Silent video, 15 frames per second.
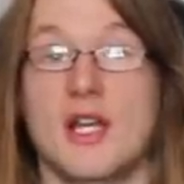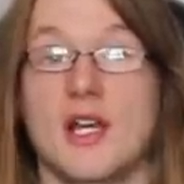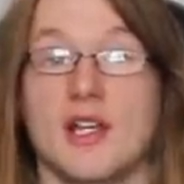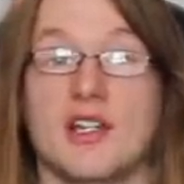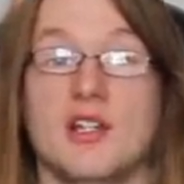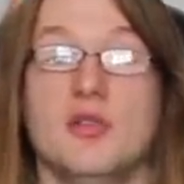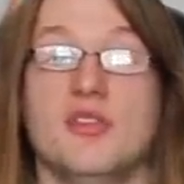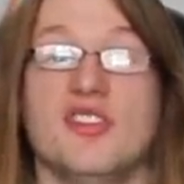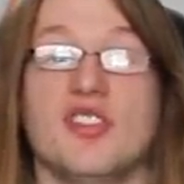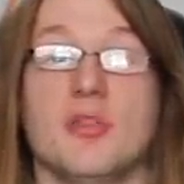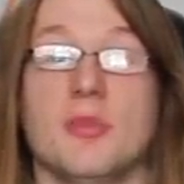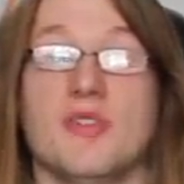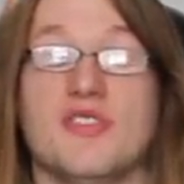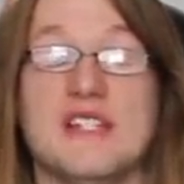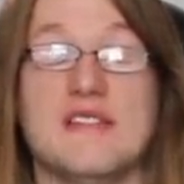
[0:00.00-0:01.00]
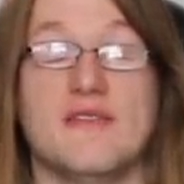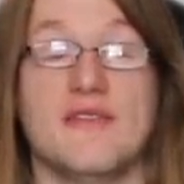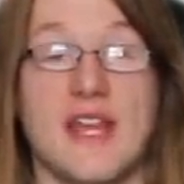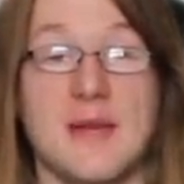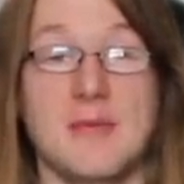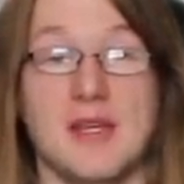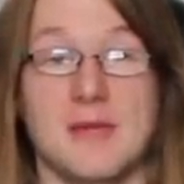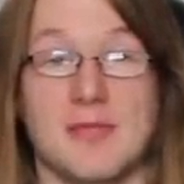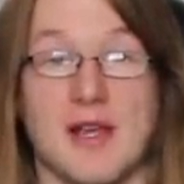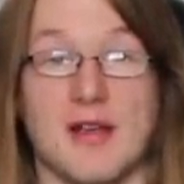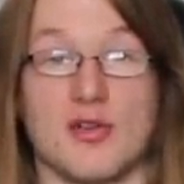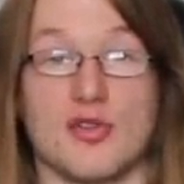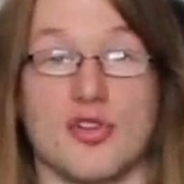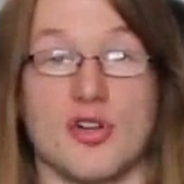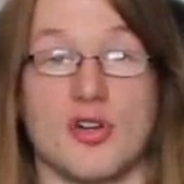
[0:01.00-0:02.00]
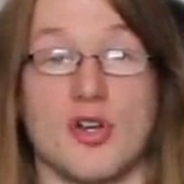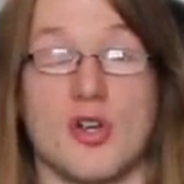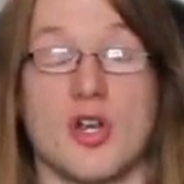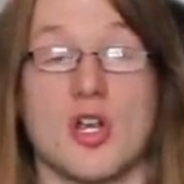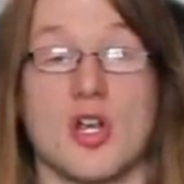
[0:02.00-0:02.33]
accusing them of defaming Behringer